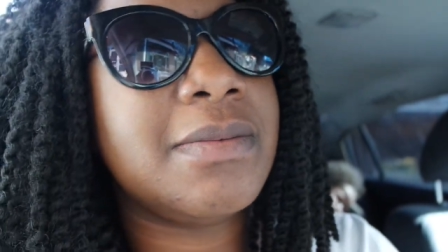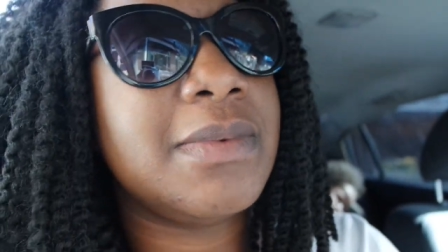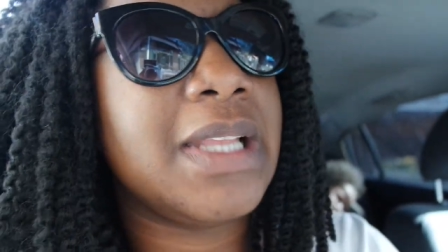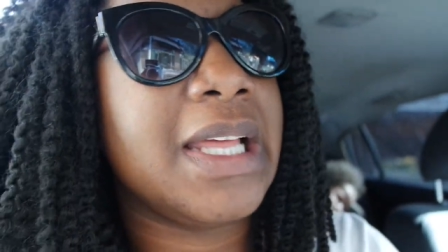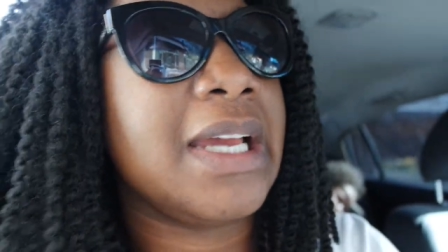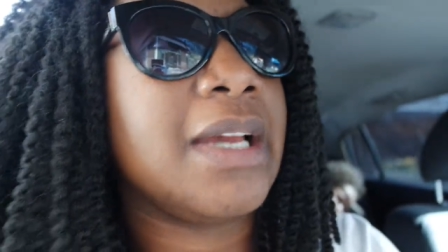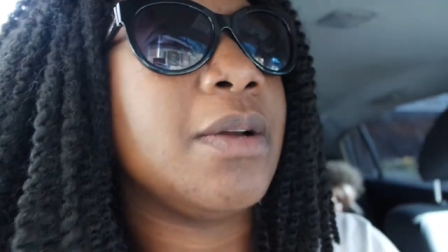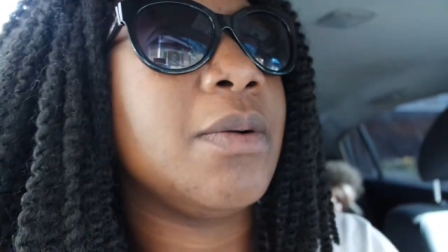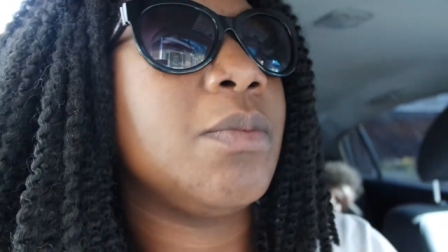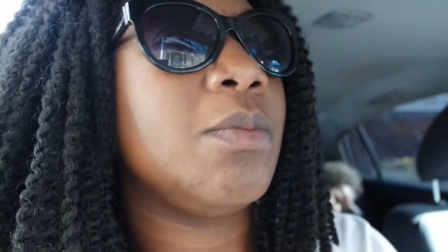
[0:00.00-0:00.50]

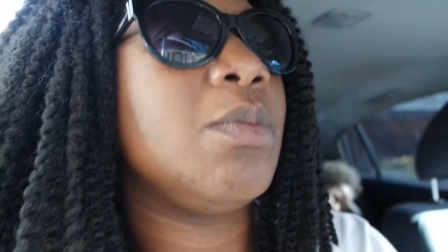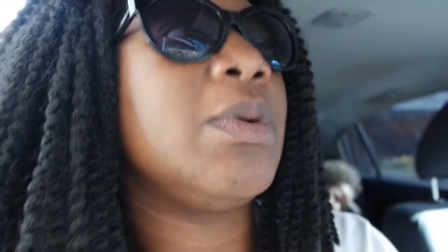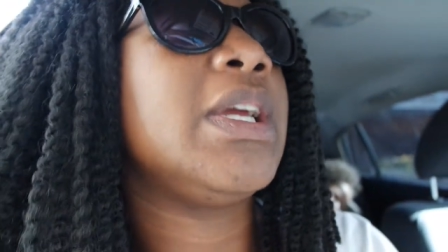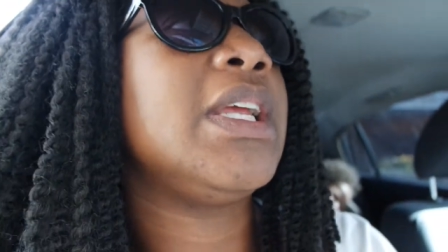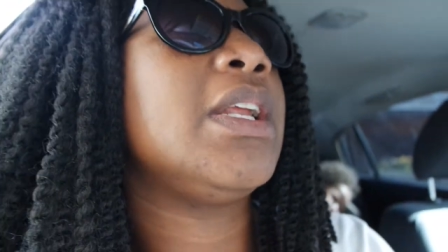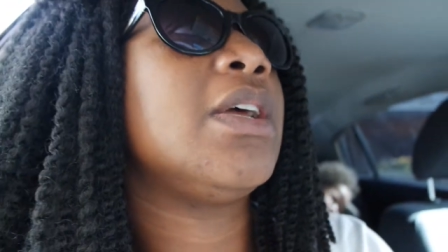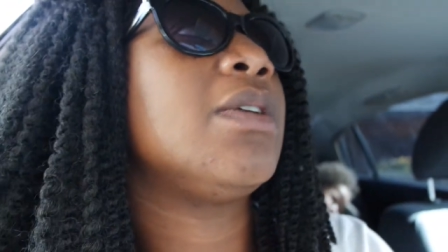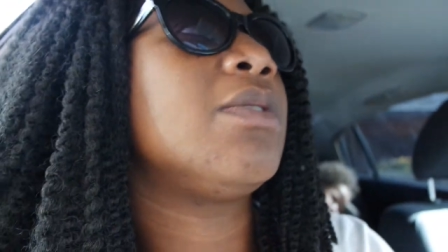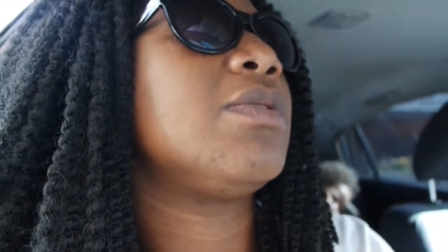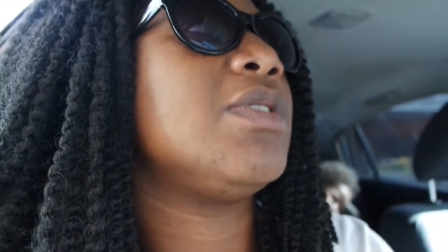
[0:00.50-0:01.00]
like
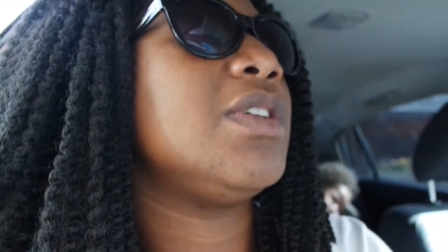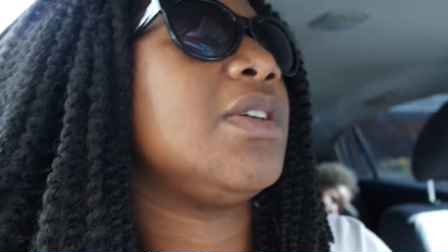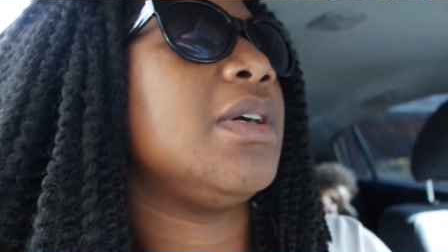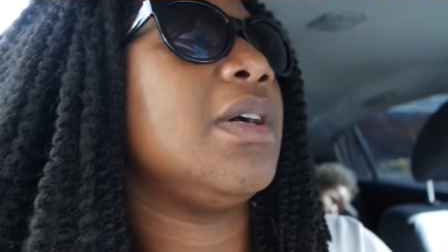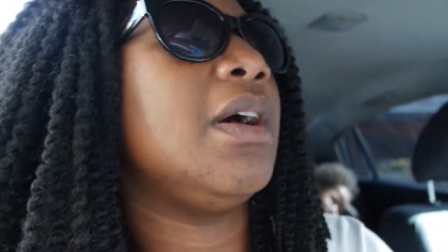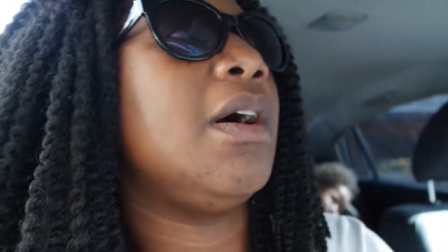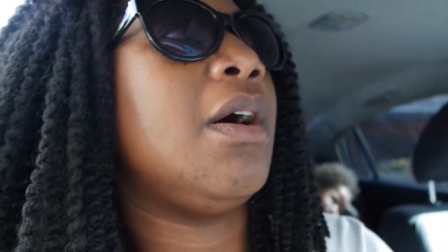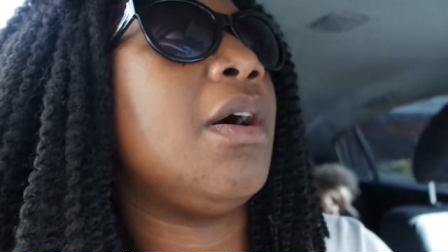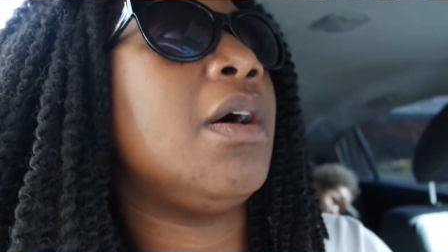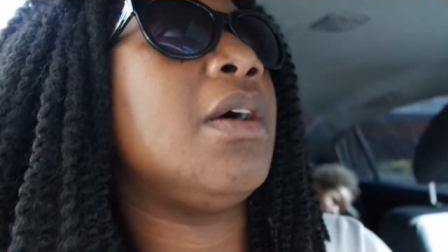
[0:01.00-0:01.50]
we don't do
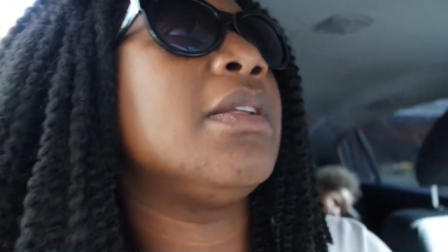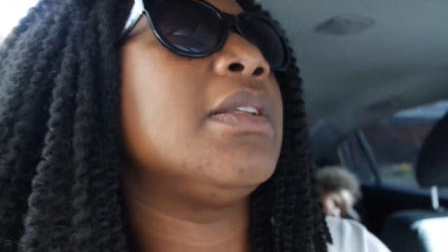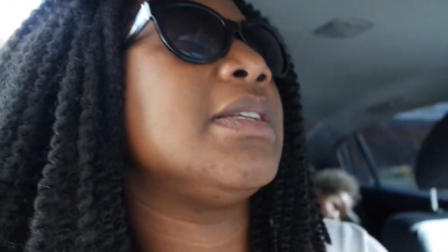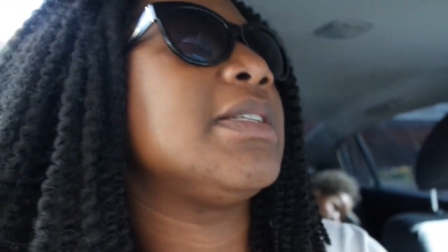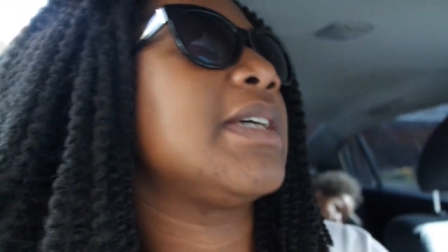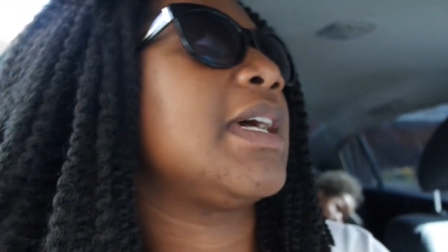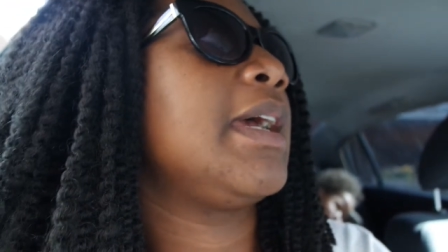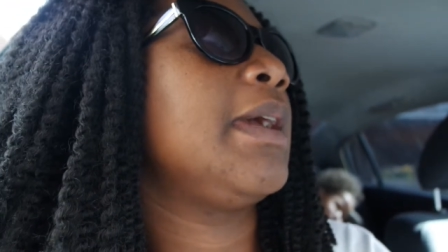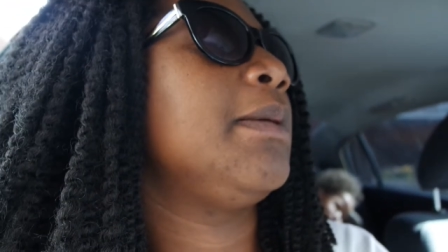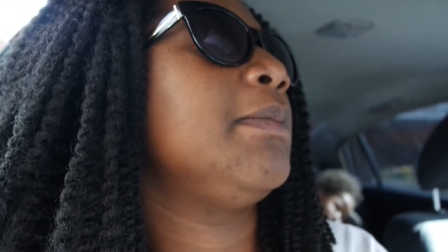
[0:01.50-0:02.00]
it all the
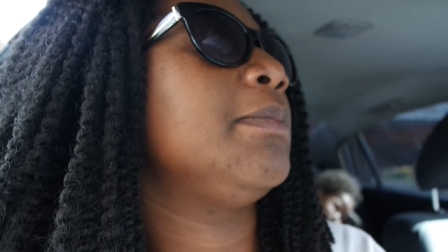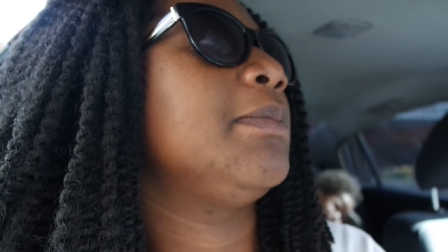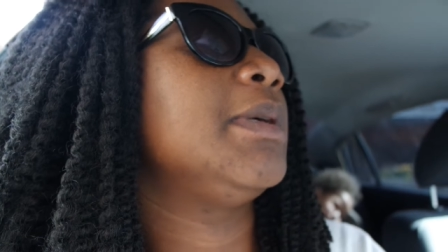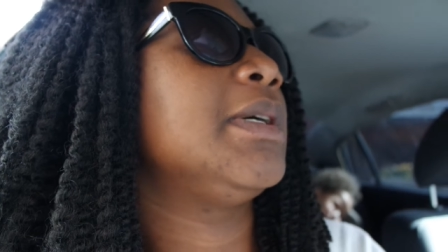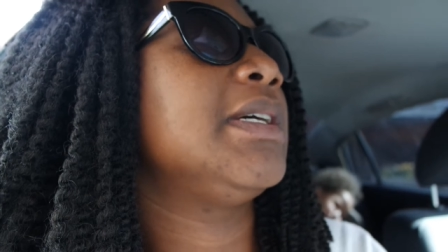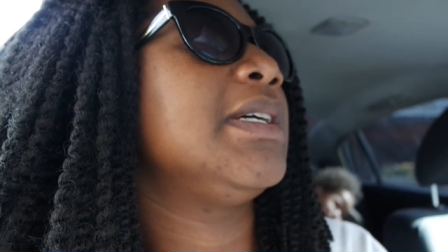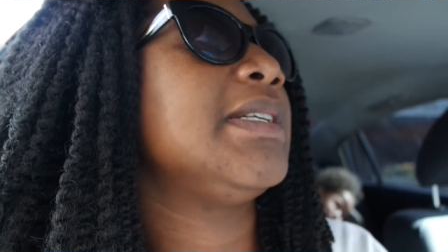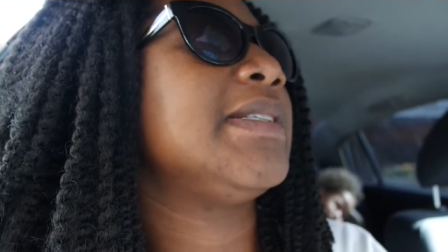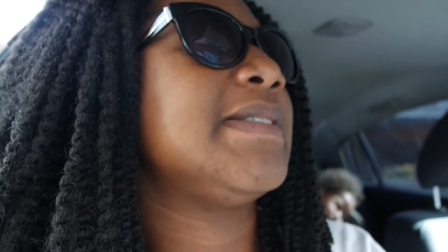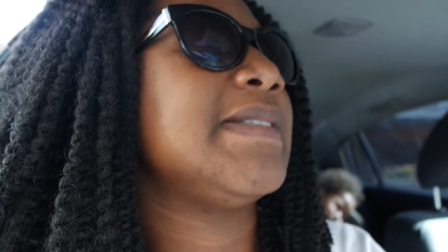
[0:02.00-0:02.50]
time,
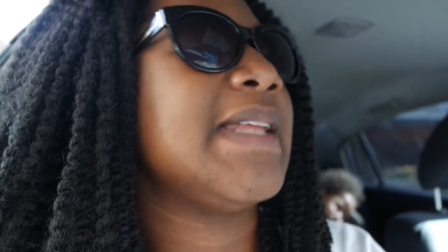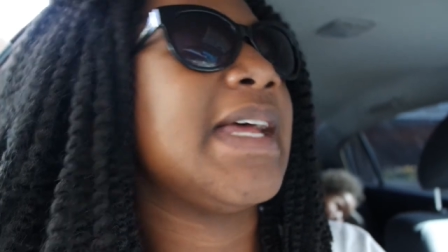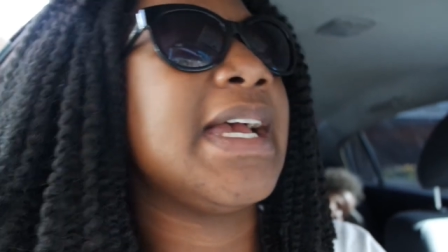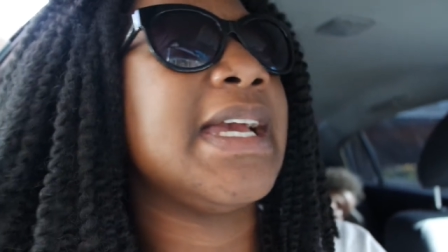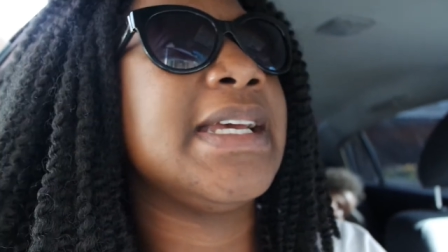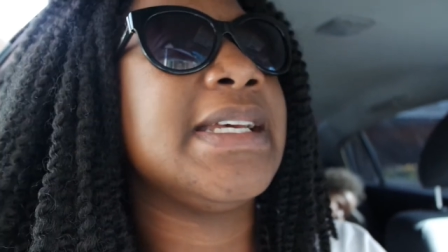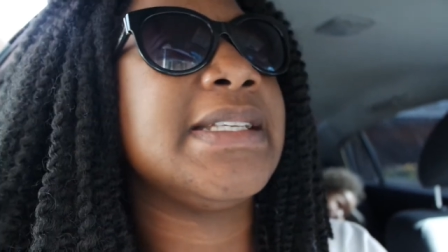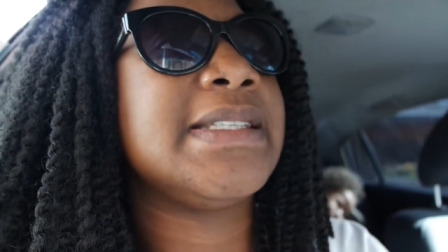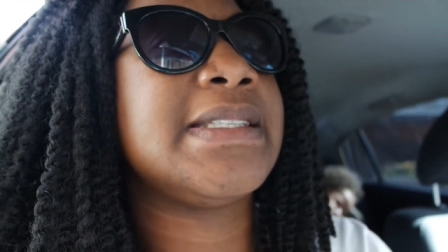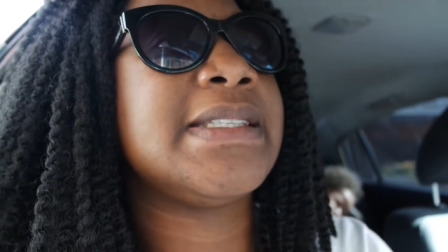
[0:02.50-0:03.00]
but it's
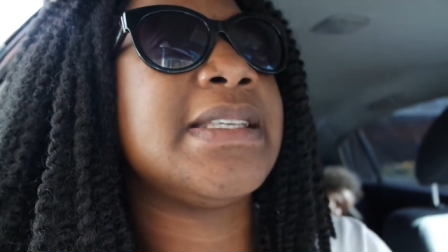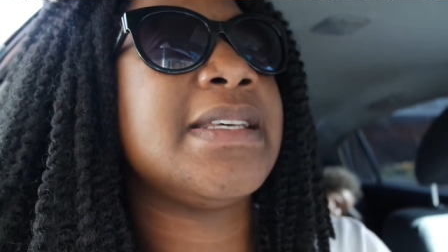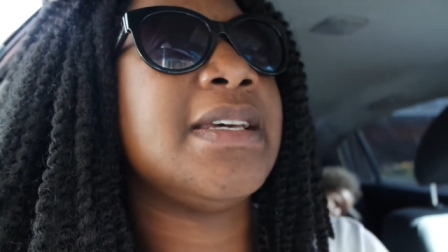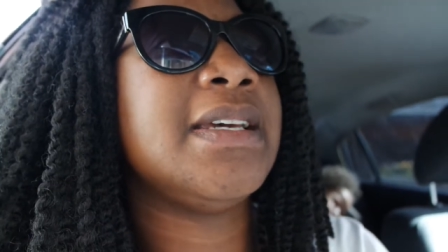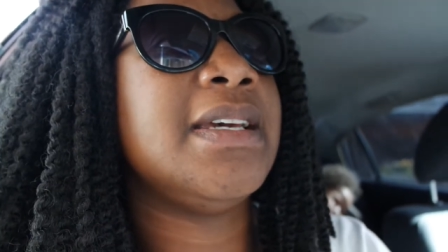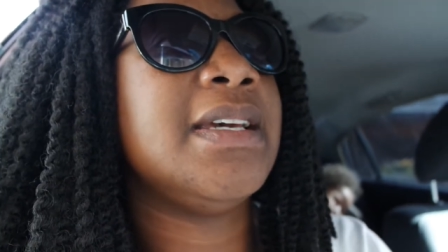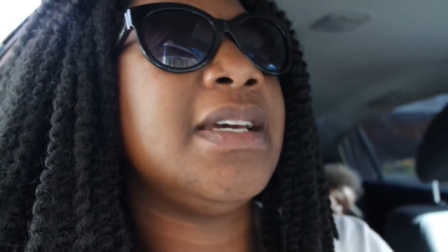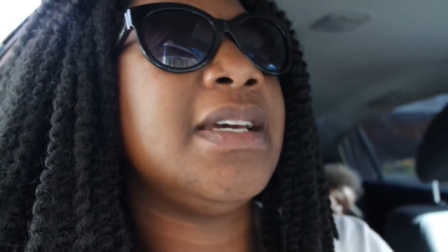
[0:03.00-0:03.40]
nice